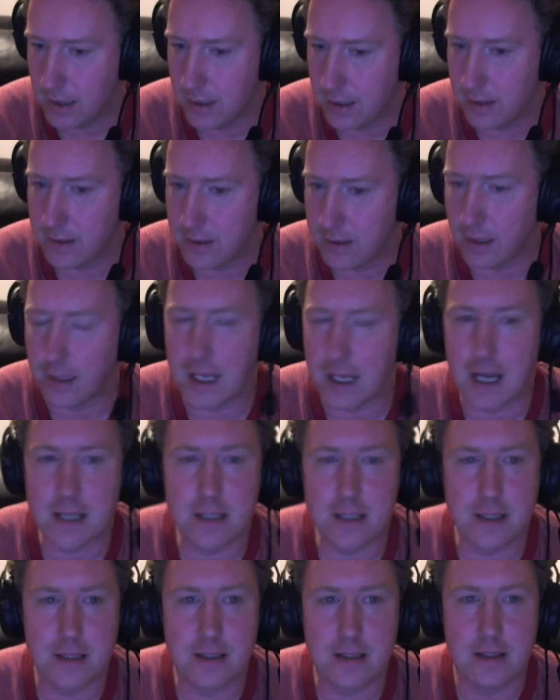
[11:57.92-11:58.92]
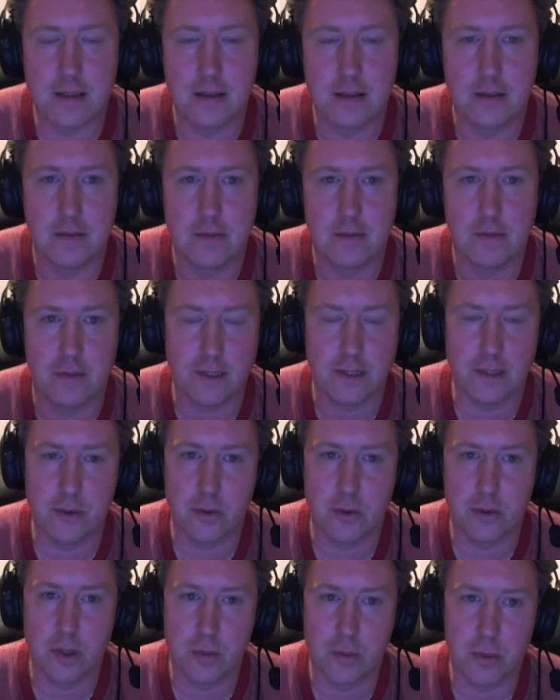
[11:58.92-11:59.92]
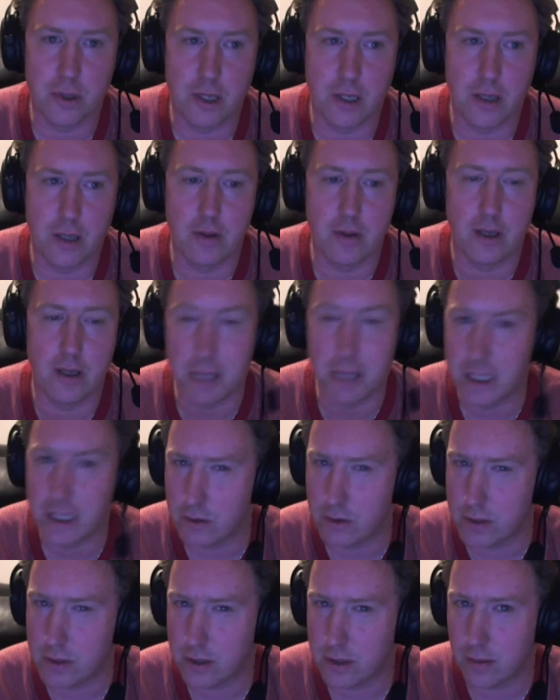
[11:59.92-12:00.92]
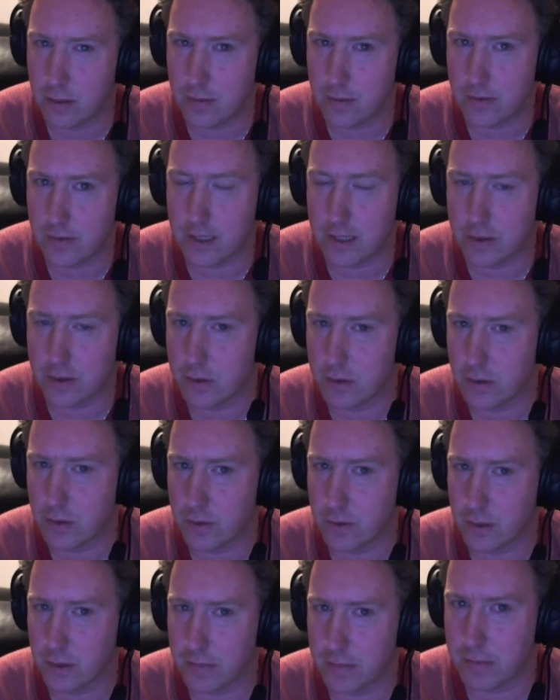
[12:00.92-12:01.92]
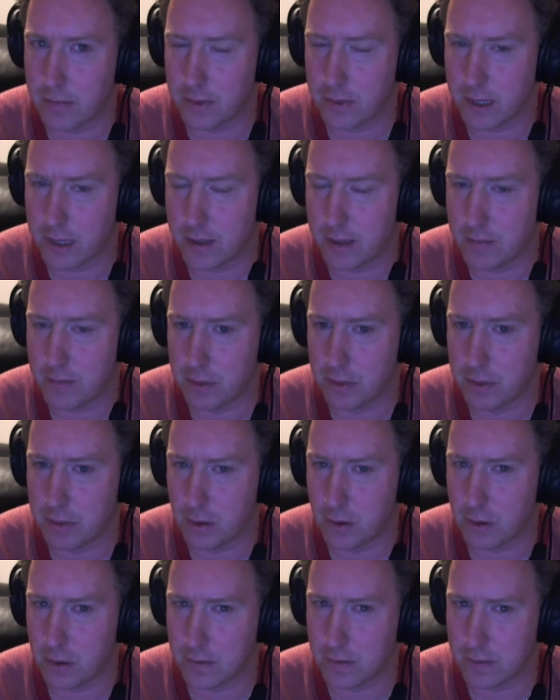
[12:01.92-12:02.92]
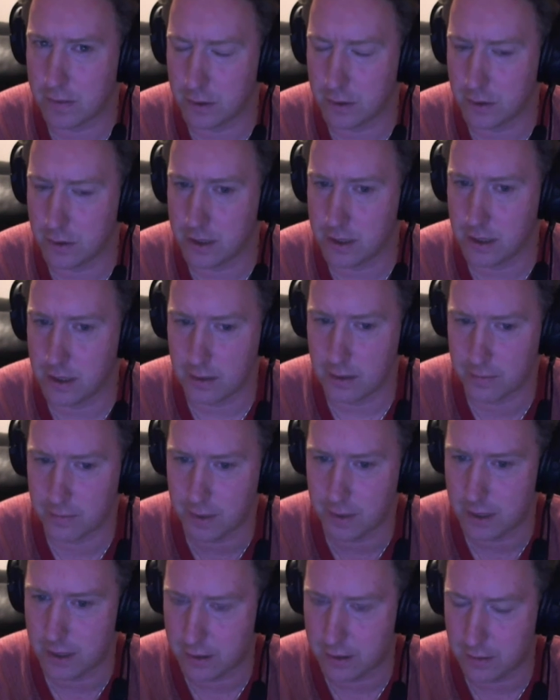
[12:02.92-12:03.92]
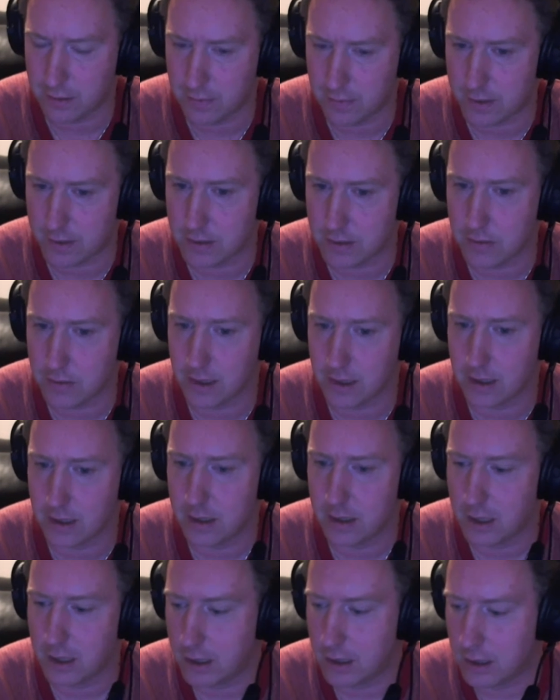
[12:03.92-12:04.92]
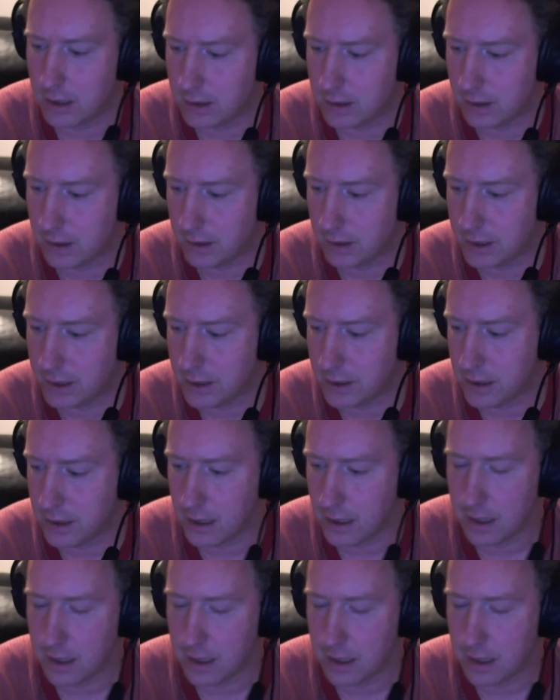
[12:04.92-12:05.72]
the last video he put out, I might use some of it, I don't know if we'll get uh, blocked for using it or the, the video will get deleted,